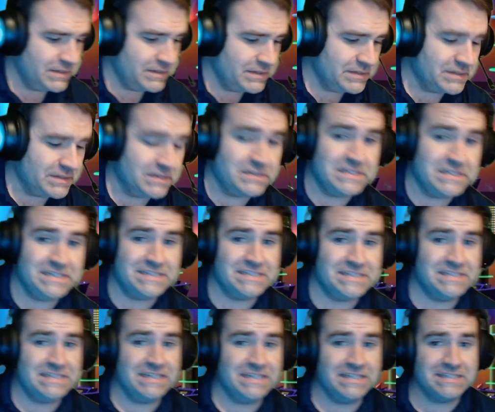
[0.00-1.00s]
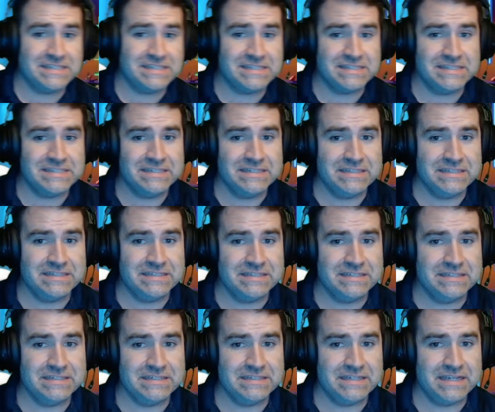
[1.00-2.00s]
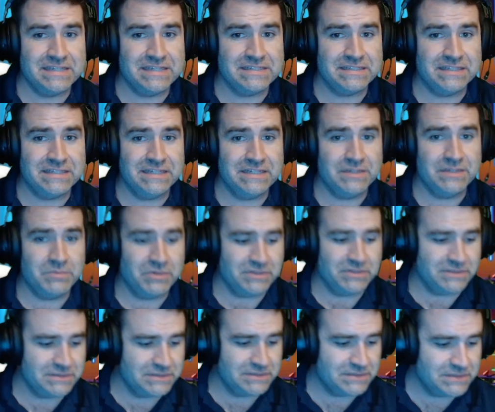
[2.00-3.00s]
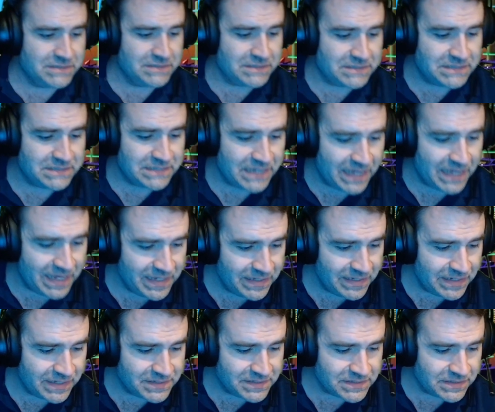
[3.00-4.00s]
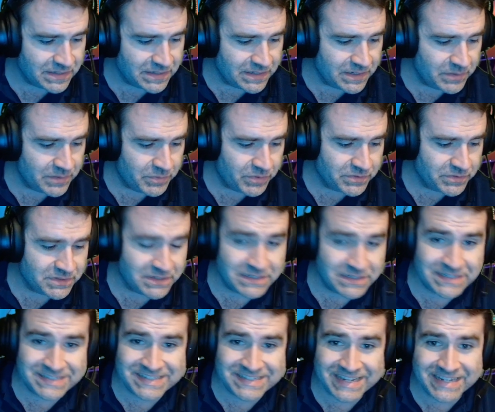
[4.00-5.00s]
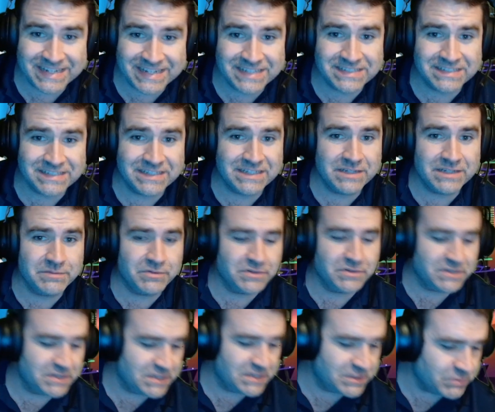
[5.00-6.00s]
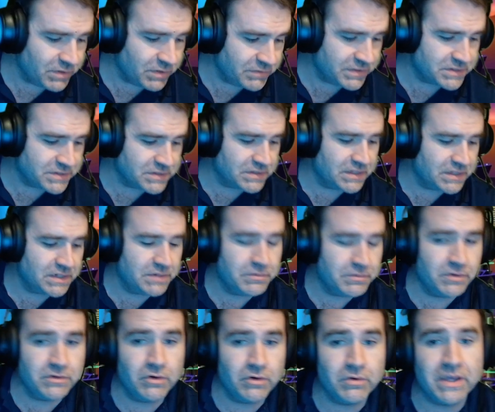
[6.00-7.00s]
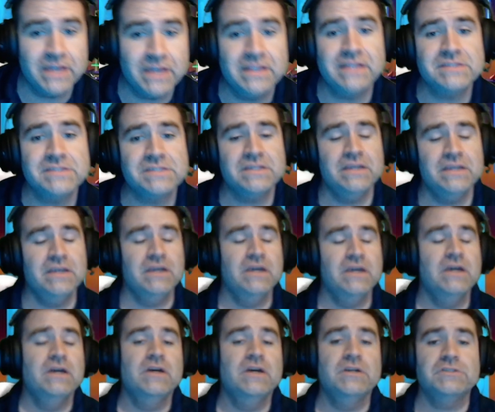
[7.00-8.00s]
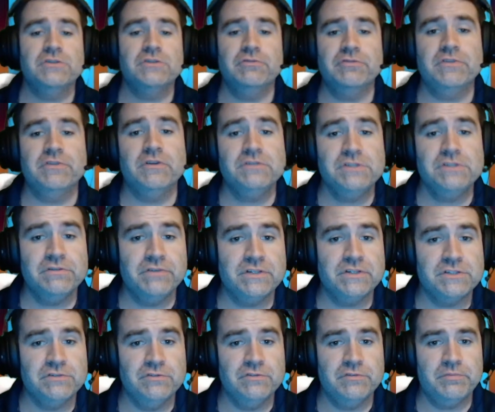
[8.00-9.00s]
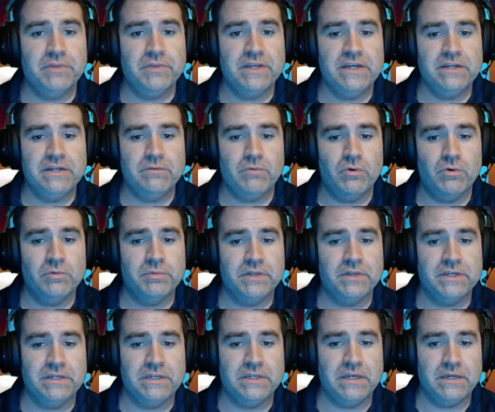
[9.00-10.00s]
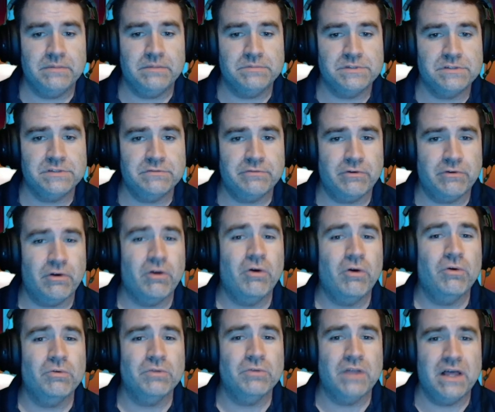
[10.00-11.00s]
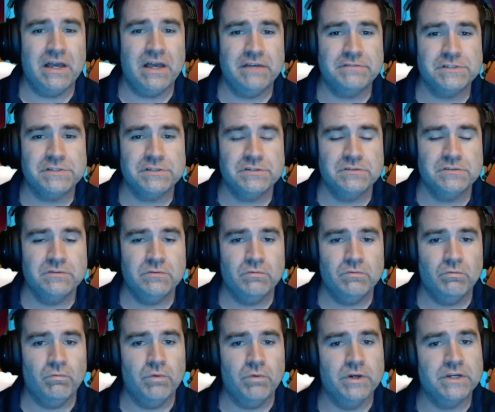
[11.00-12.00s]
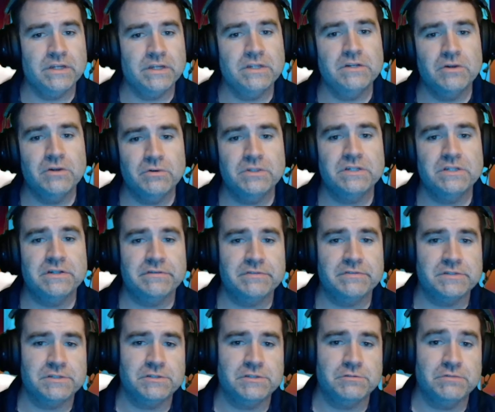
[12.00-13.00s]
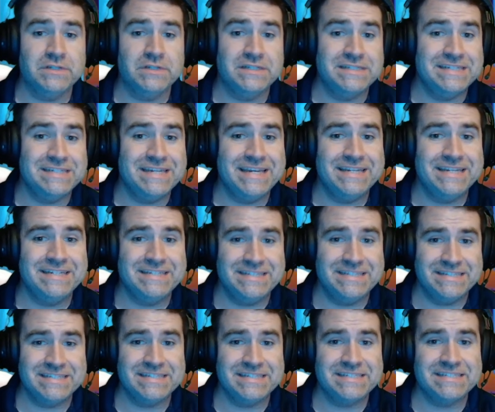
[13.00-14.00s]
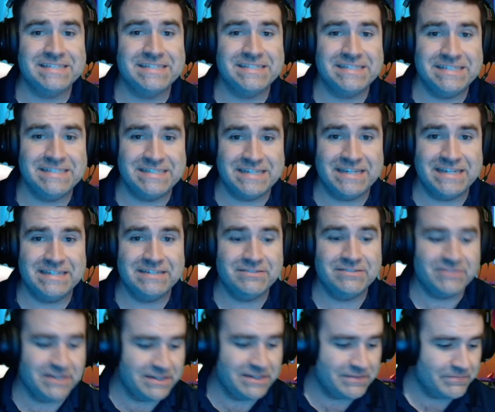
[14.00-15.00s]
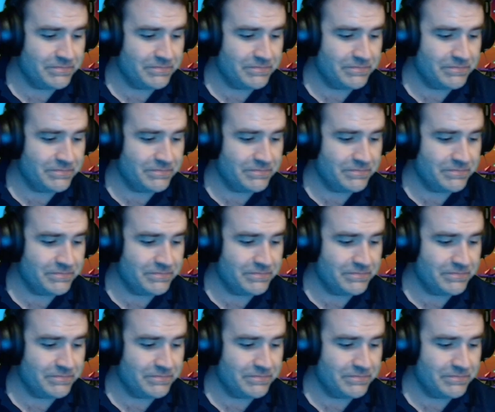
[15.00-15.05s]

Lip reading: The D6 has a lightning bolt. The D8 has a lightning bolt. The D10 has a lightning bolt. The D12 has a lightning bolt. Okay, that's so for those of us who have played role-playing games for our whole lives, we're going to know the difference between a D8, a D6, and a D10, right?